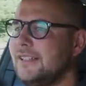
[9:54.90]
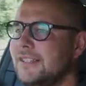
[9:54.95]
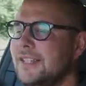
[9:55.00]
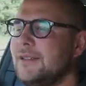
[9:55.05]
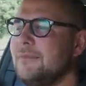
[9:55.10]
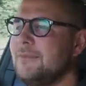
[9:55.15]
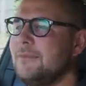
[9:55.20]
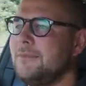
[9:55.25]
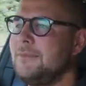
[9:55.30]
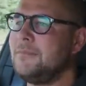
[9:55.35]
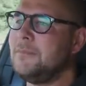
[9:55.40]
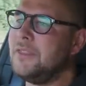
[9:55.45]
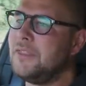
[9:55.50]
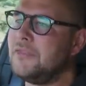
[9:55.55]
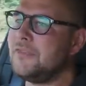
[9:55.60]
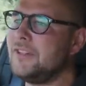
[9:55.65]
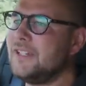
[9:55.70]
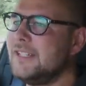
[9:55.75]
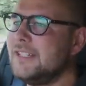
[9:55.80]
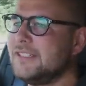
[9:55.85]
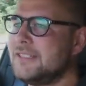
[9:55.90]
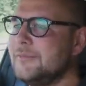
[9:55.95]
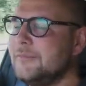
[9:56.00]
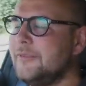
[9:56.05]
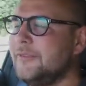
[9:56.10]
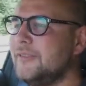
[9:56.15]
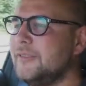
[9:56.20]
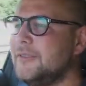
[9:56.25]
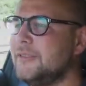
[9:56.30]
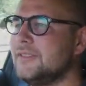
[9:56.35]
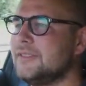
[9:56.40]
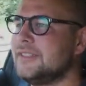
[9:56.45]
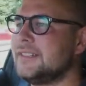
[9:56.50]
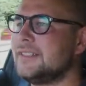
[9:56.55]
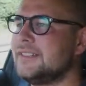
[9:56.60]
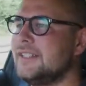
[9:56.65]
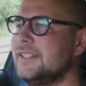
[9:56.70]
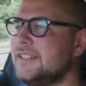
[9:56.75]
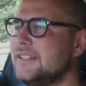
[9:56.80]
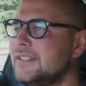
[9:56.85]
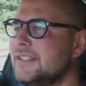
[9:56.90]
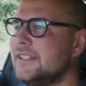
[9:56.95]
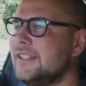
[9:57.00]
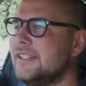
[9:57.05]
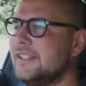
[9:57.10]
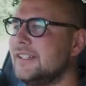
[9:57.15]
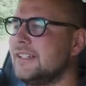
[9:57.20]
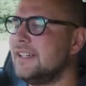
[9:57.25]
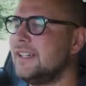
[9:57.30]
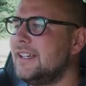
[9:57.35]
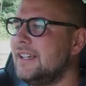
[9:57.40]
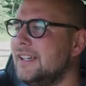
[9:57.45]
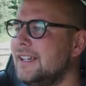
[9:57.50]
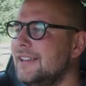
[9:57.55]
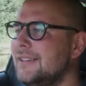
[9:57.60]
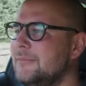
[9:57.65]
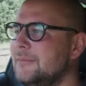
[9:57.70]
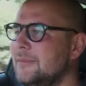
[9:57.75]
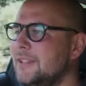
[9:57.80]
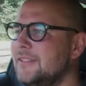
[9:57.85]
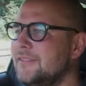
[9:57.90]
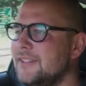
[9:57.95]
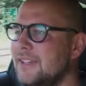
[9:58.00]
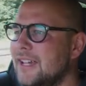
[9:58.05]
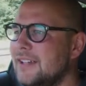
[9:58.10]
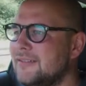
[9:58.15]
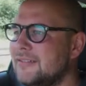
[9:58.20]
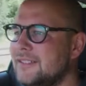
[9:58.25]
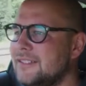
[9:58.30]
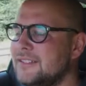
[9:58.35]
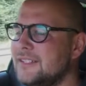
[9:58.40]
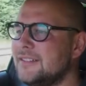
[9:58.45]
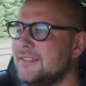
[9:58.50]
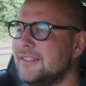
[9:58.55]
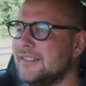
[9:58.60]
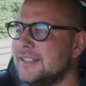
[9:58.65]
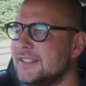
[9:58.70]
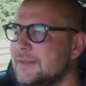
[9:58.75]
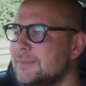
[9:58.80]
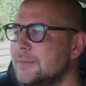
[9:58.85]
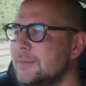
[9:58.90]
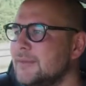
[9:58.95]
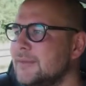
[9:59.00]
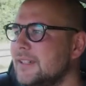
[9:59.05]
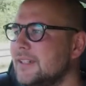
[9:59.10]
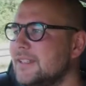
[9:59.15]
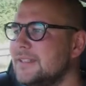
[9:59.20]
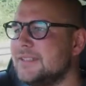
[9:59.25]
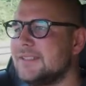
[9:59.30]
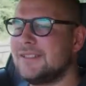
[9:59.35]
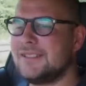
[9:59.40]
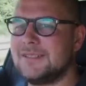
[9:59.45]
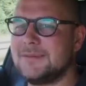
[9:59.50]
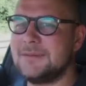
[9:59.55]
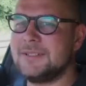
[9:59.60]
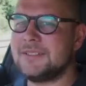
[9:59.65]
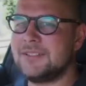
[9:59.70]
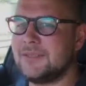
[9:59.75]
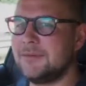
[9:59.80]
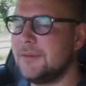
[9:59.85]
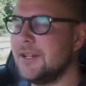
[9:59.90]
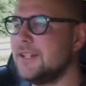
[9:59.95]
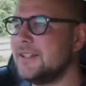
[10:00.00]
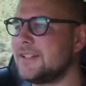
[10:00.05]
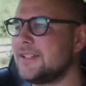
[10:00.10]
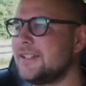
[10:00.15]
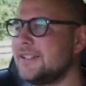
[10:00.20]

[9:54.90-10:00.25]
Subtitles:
M3s, M4s, etc. If you have the steering in sport, it's a bit too much.